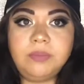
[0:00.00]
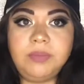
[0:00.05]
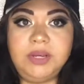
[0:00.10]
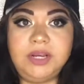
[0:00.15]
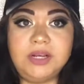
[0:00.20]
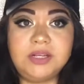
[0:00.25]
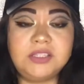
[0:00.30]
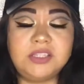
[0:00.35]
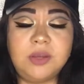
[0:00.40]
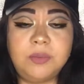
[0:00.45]

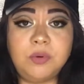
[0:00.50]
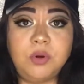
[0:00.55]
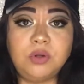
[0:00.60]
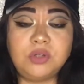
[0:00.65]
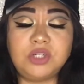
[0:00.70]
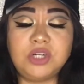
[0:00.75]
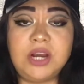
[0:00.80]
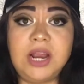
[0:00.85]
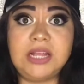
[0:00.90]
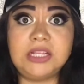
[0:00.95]
Because
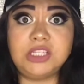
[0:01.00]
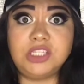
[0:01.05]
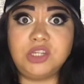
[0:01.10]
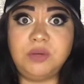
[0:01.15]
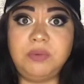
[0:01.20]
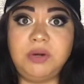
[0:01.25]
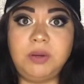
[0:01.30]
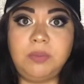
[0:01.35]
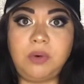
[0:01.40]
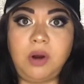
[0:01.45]
Subculture had
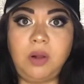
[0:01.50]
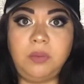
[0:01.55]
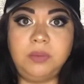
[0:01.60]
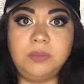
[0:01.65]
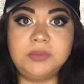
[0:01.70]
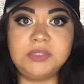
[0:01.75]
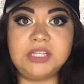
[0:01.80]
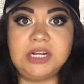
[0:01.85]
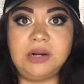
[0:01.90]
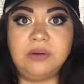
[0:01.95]
so many
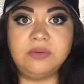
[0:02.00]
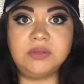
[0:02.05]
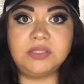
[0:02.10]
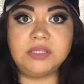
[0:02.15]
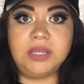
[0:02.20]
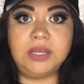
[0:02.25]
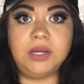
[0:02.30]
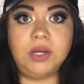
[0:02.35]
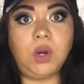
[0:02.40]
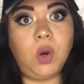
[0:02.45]
problems, and I
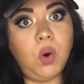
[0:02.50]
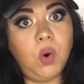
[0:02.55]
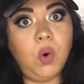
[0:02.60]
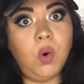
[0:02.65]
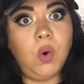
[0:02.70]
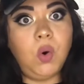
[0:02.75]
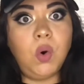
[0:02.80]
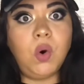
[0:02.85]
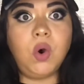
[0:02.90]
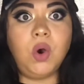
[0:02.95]
was like,
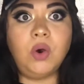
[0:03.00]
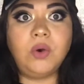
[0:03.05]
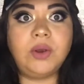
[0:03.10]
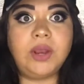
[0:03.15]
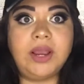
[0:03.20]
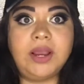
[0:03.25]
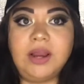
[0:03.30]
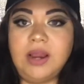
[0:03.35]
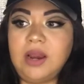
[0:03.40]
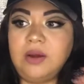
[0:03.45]

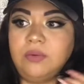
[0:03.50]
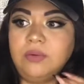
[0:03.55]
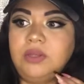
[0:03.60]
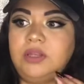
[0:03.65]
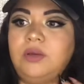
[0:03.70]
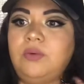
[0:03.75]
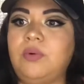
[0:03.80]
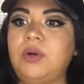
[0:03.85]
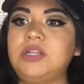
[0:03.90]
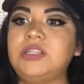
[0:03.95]
okay, I
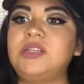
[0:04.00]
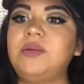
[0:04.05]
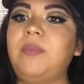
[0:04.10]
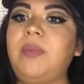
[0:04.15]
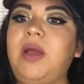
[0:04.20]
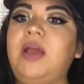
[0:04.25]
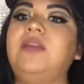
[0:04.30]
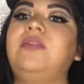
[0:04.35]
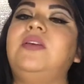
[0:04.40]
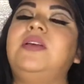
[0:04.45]
really want to
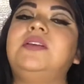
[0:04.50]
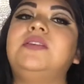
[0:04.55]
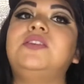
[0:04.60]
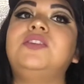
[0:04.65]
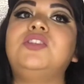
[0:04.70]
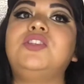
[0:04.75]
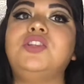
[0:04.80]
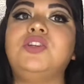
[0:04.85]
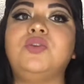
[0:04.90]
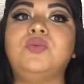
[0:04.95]
buy
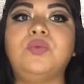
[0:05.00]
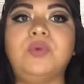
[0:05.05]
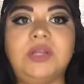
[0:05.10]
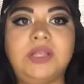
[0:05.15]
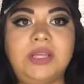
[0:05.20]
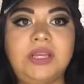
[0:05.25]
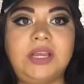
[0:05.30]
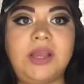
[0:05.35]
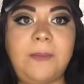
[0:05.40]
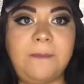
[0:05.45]
this to
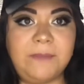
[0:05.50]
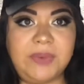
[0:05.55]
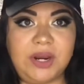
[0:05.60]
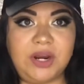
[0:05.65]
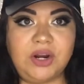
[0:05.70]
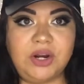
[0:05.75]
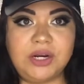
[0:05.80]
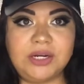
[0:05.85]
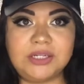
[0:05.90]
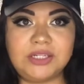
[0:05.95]
really
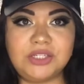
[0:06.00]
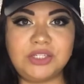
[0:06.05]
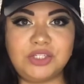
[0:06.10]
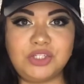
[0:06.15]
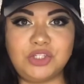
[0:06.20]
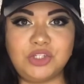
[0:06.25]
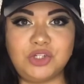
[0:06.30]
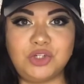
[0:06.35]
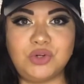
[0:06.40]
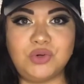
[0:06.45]
compare it
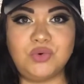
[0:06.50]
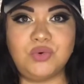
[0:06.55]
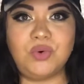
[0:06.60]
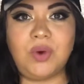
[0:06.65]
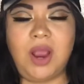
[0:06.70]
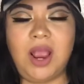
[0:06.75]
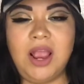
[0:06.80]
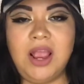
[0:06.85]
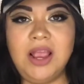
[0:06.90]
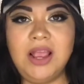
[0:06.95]

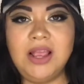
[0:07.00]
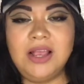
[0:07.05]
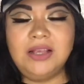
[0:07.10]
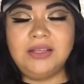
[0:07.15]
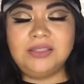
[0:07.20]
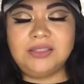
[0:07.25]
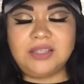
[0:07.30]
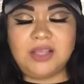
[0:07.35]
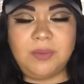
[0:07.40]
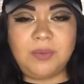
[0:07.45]
to
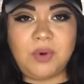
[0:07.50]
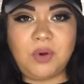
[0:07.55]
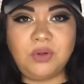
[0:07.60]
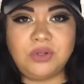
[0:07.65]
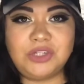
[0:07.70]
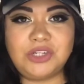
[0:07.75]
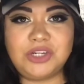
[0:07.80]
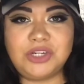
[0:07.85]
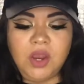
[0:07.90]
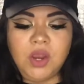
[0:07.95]

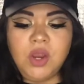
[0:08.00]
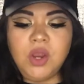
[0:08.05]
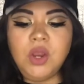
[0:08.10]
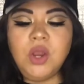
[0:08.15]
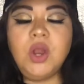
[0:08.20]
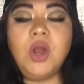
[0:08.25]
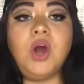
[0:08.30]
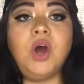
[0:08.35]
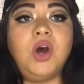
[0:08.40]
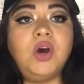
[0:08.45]
Subculture.
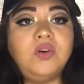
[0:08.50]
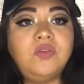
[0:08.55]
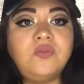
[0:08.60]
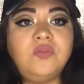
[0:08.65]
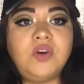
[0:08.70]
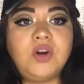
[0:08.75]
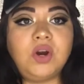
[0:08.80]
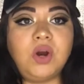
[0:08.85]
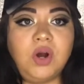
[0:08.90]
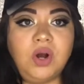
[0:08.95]

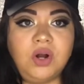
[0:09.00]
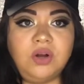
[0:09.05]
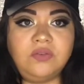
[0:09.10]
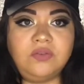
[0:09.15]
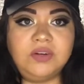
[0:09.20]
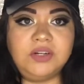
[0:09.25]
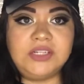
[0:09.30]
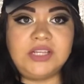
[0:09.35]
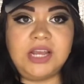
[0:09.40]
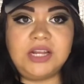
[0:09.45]
Overall,
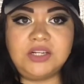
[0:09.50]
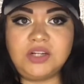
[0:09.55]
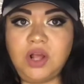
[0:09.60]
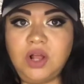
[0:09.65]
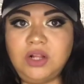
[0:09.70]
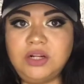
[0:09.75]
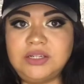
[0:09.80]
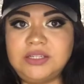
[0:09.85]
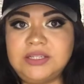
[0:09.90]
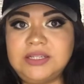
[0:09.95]
for
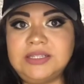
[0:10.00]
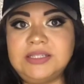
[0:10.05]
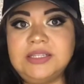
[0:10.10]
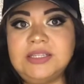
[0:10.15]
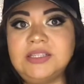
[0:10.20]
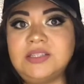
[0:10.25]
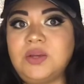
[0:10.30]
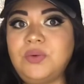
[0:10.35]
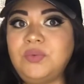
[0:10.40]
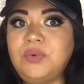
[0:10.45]
$10, this
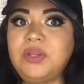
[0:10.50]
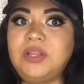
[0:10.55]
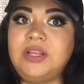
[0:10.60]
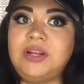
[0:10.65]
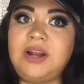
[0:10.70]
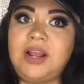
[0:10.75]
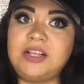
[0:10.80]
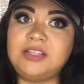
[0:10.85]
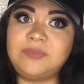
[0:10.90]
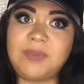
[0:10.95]
is a
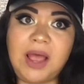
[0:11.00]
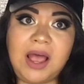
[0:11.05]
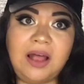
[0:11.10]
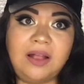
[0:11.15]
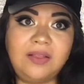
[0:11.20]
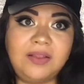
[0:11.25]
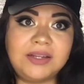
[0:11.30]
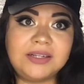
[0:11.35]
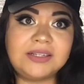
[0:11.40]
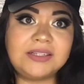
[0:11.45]
really nice
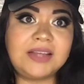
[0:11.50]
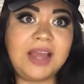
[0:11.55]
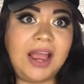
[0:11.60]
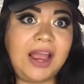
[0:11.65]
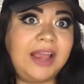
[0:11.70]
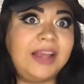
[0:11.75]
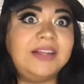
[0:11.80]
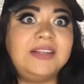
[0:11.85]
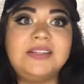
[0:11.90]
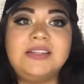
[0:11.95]
palette.
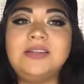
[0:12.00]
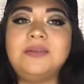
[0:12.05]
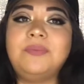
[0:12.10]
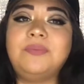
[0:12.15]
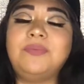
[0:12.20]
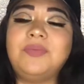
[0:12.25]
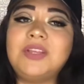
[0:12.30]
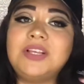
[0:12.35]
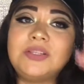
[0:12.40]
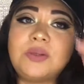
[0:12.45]
I did
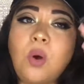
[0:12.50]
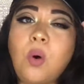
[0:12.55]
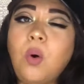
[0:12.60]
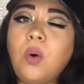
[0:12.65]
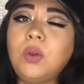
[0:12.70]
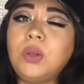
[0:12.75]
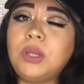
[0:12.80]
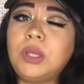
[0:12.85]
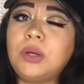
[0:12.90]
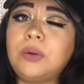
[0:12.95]
this
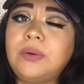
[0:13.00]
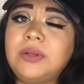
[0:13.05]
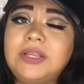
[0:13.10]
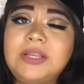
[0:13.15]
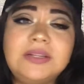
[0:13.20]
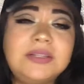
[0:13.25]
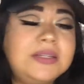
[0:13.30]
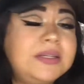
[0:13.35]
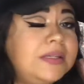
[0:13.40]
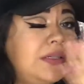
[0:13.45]
whole look with
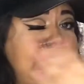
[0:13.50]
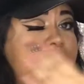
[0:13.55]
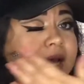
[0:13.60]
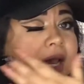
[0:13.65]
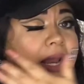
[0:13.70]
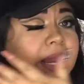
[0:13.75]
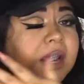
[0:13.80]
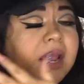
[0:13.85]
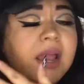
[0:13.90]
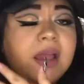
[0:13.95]
it
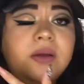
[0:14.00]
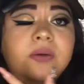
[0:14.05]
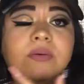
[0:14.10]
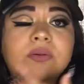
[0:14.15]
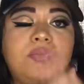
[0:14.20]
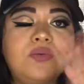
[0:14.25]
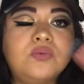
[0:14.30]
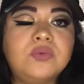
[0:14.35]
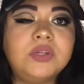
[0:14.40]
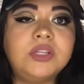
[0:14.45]
today. I
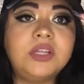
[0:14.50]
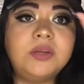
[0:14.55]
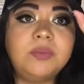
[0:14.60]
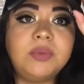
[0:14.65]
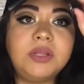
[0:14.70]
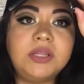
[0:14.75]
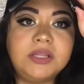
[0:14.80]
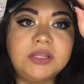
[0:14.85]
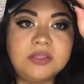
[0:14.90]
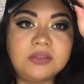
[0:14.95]
was really
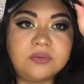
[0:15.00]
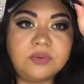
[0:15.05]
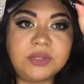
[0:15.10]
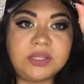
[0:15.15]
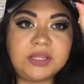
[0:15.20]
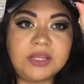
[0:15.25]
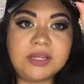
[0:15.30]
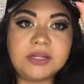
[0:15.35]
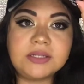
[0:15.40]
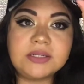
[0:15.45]
pleased
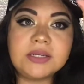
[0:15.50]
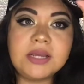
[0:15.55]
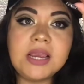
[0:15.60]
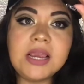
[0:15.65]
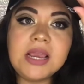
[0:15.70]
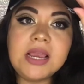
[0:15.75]
with it.